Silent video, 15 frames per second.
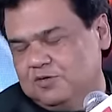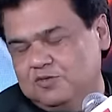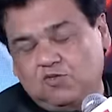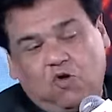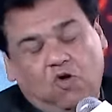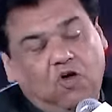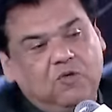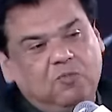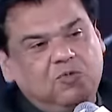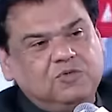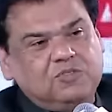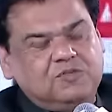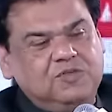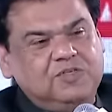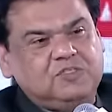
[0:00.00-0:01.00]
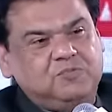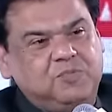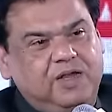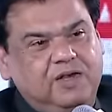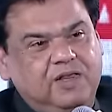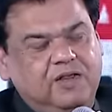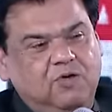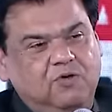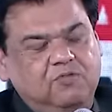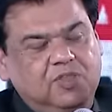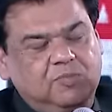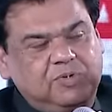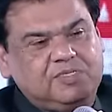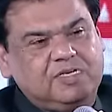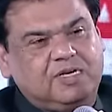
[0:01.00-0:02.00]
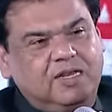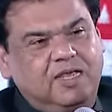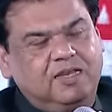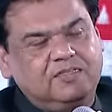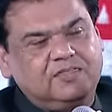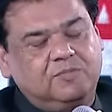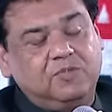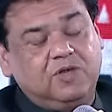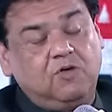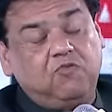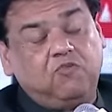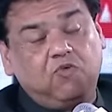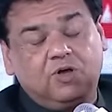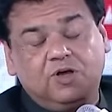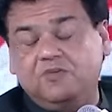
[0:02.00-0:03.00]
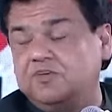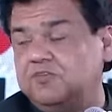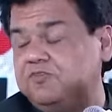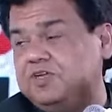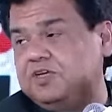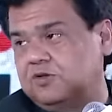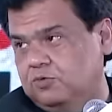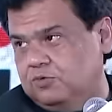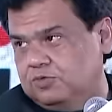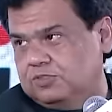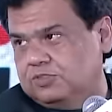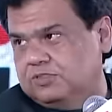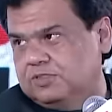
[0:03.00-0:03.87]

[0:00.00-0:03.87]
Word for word: So almost we spend around, the budget line is something around 450 crores.